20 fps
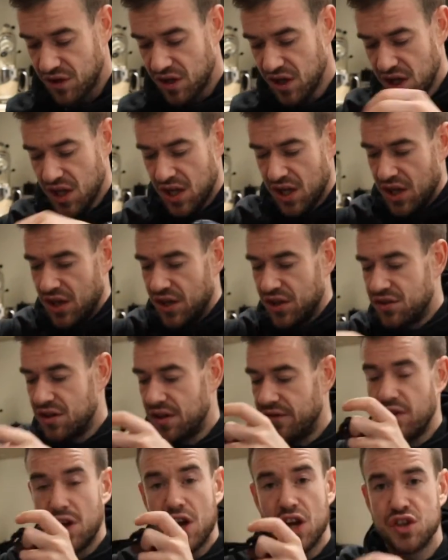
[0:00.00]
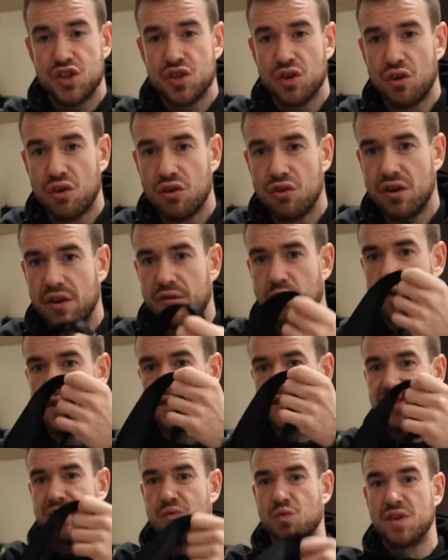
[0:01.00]
you a sort of a tour of
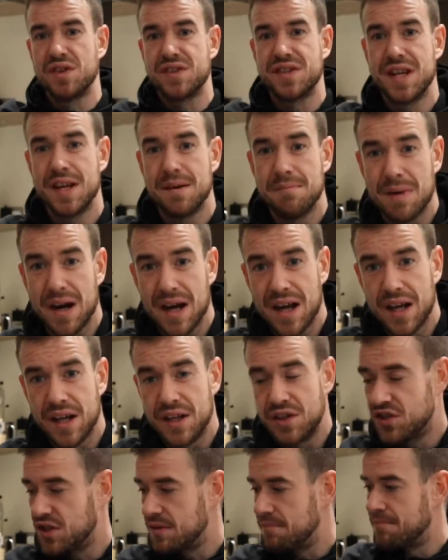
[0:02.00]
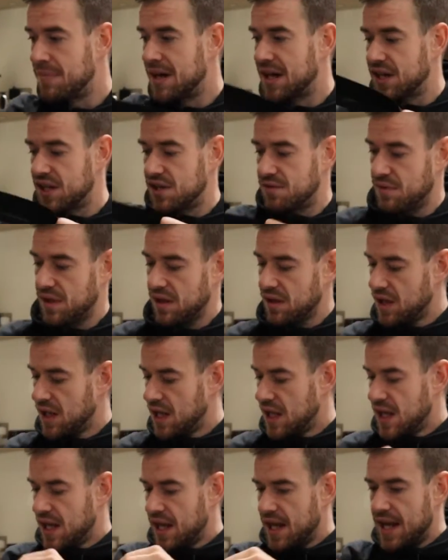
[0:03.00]
what's in my gym bag as well.
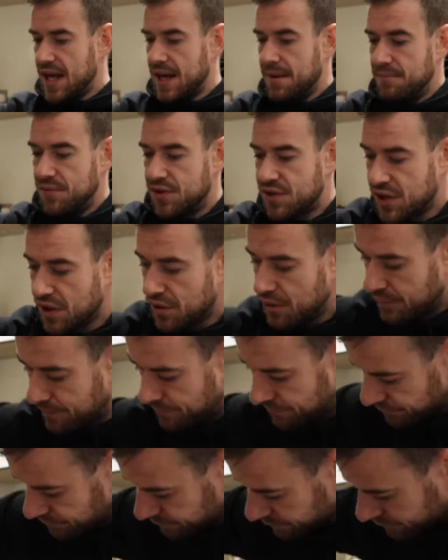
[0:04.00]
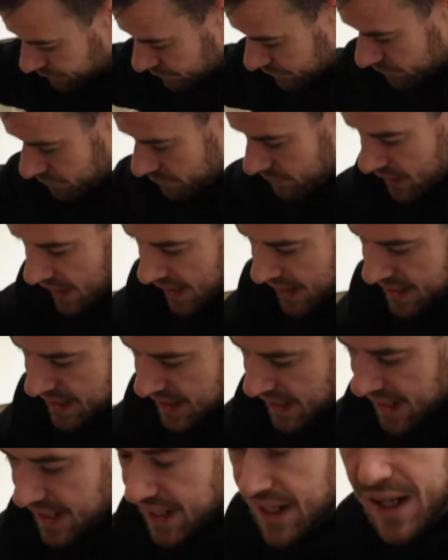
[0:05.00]
So in
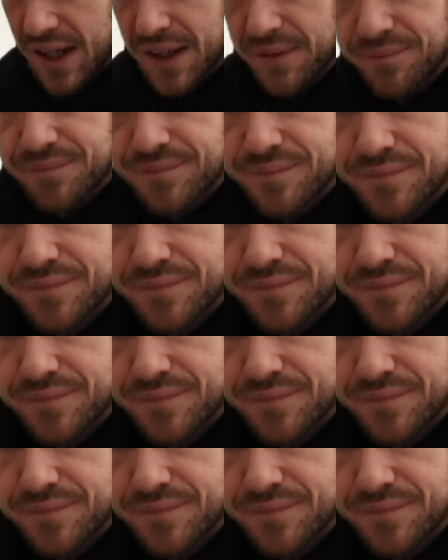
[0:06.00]
here,